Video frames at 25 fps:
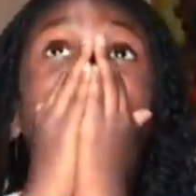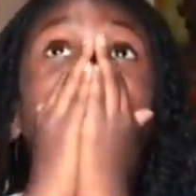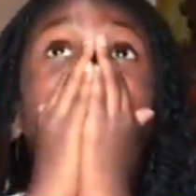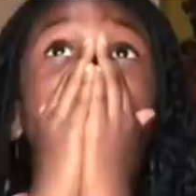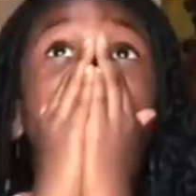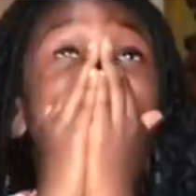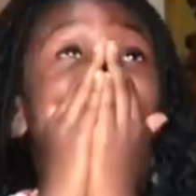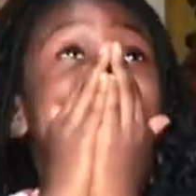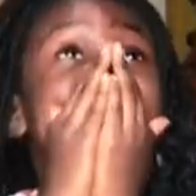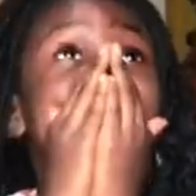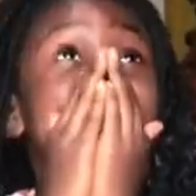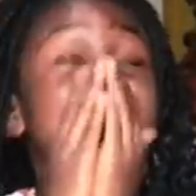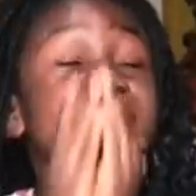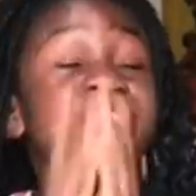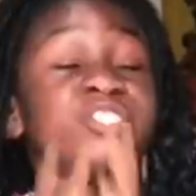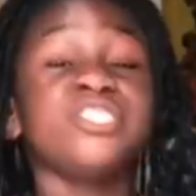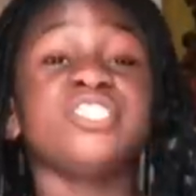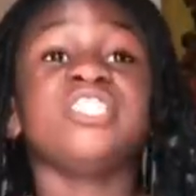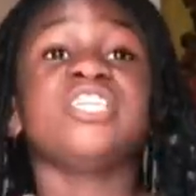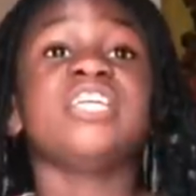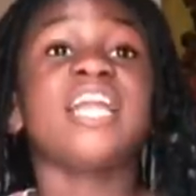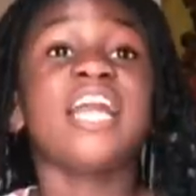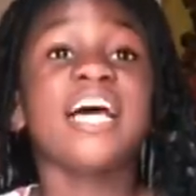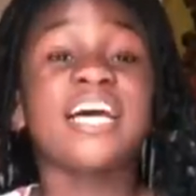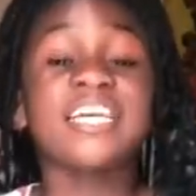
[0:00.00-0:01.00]

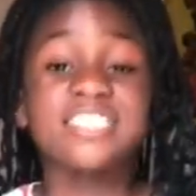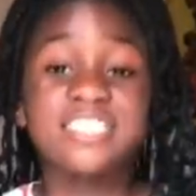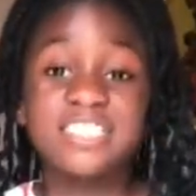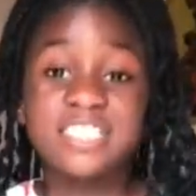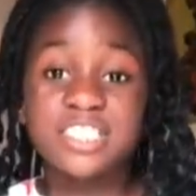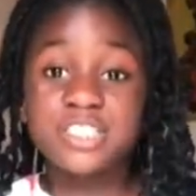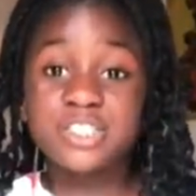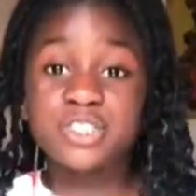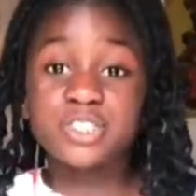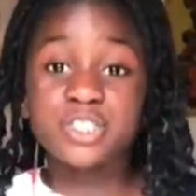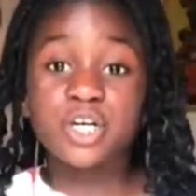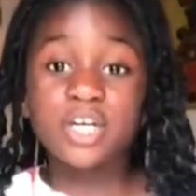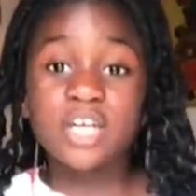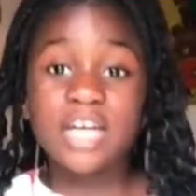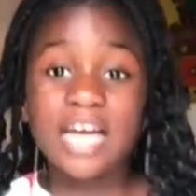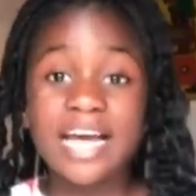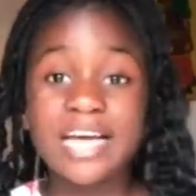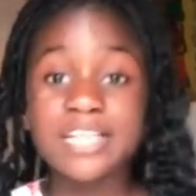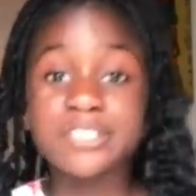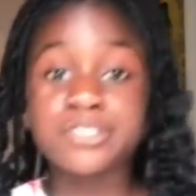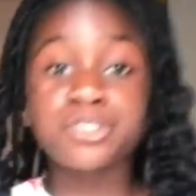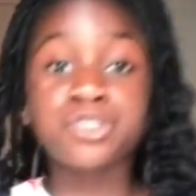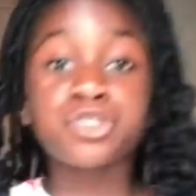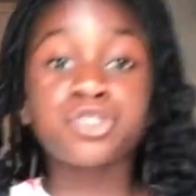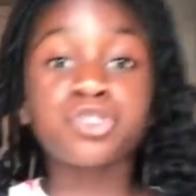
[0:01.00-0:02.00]
OMG, like this song
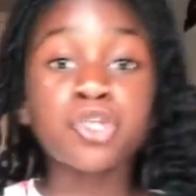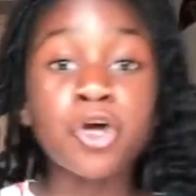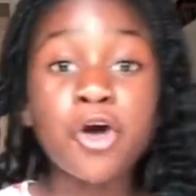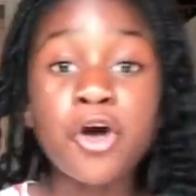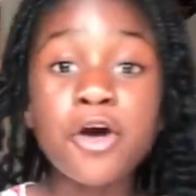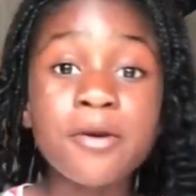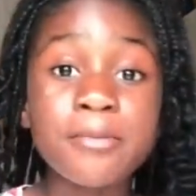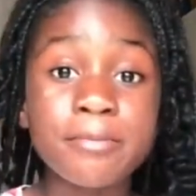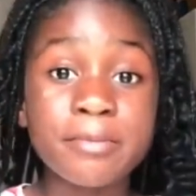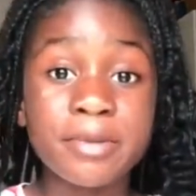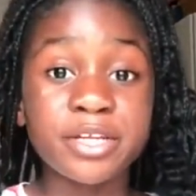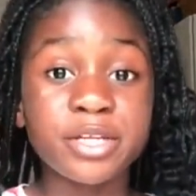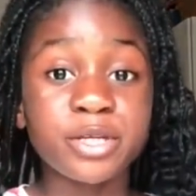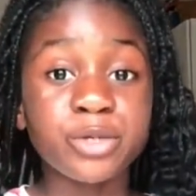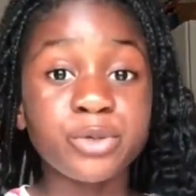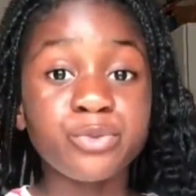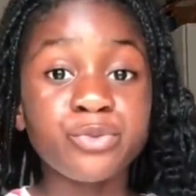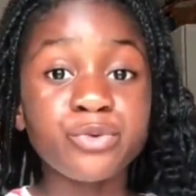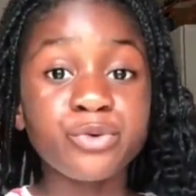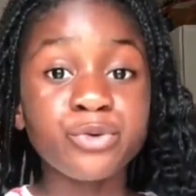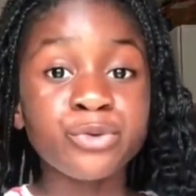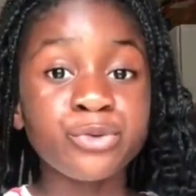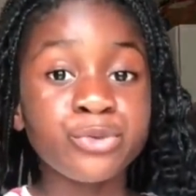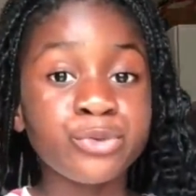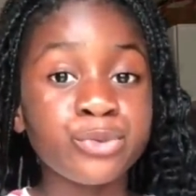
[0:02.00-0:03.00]
has so many
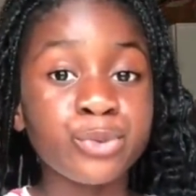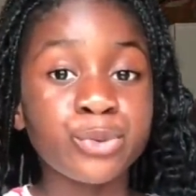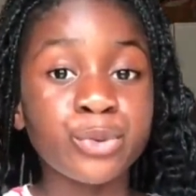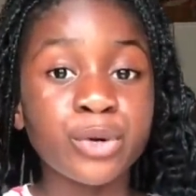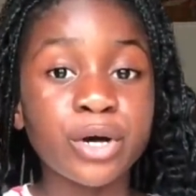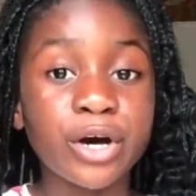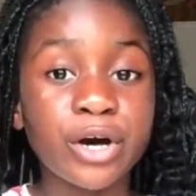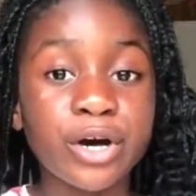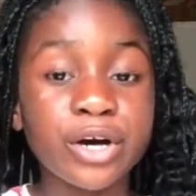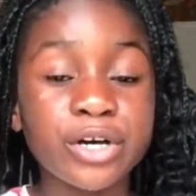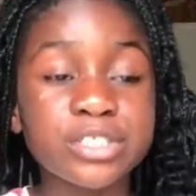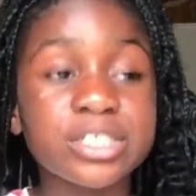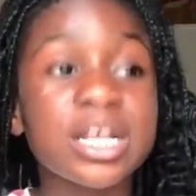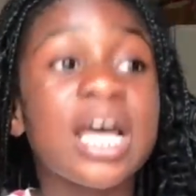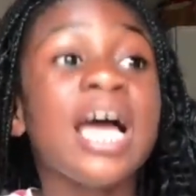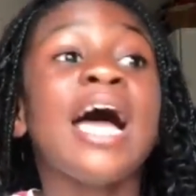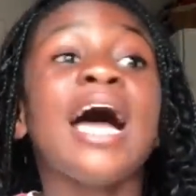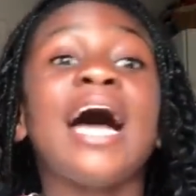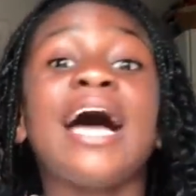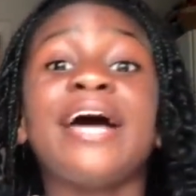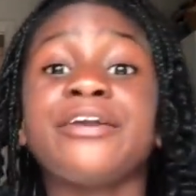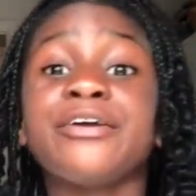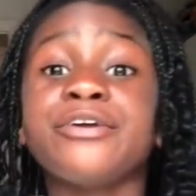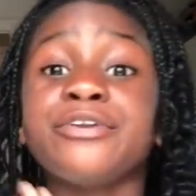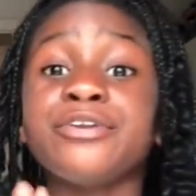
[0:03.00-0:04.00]
rude words
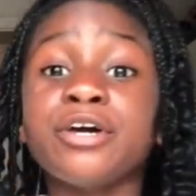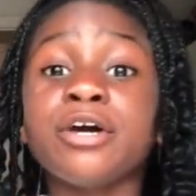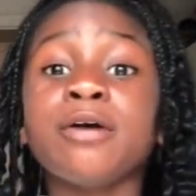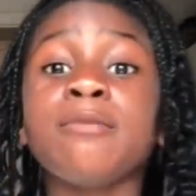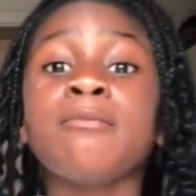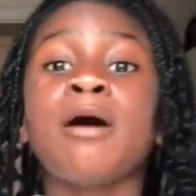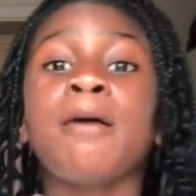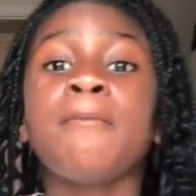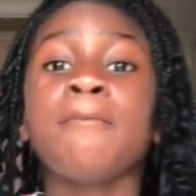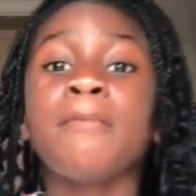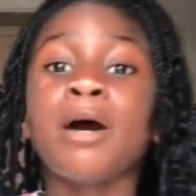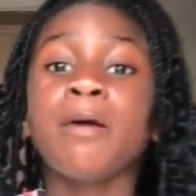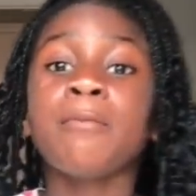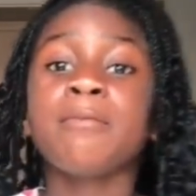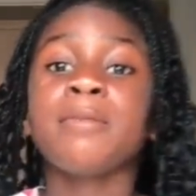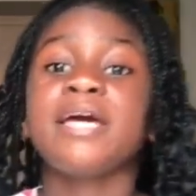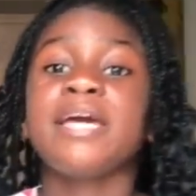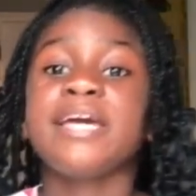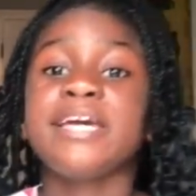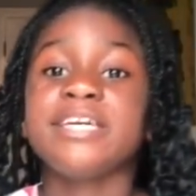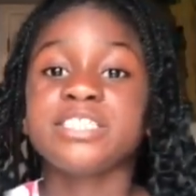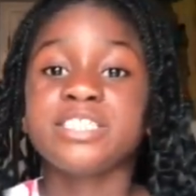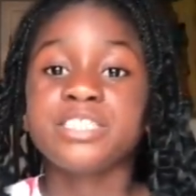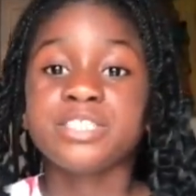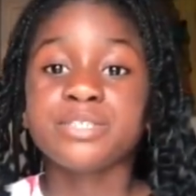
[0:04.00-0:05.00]
and I know my mom
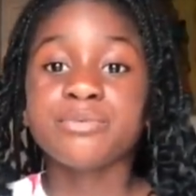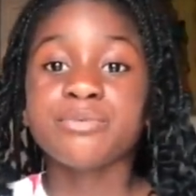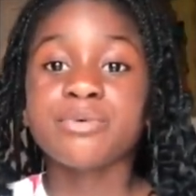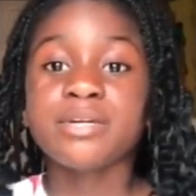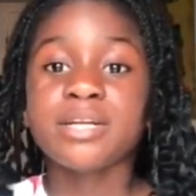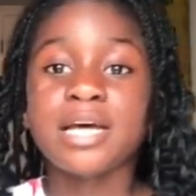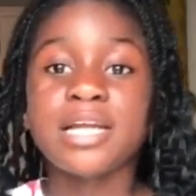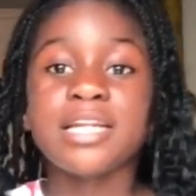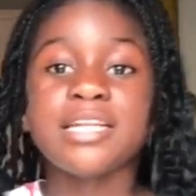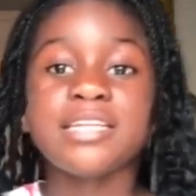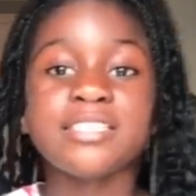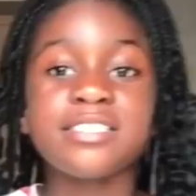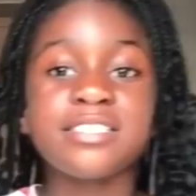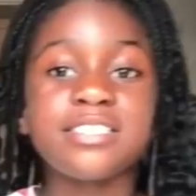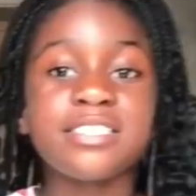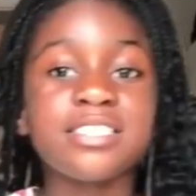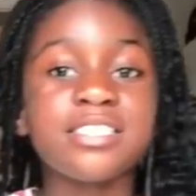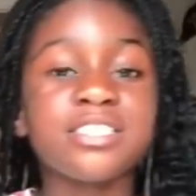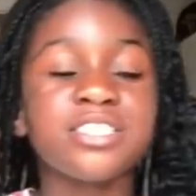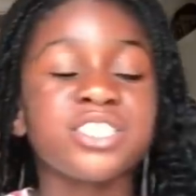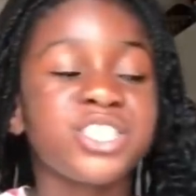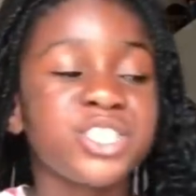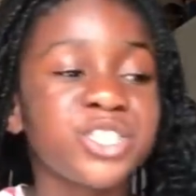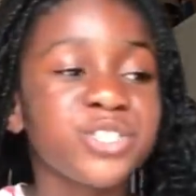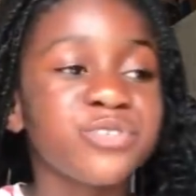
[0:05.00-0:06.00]
hates it when I
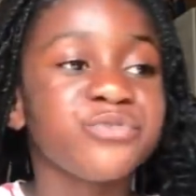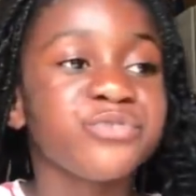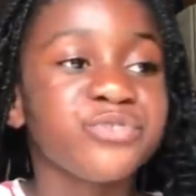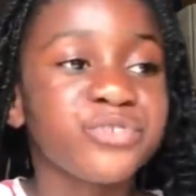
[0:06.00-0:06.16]
listen to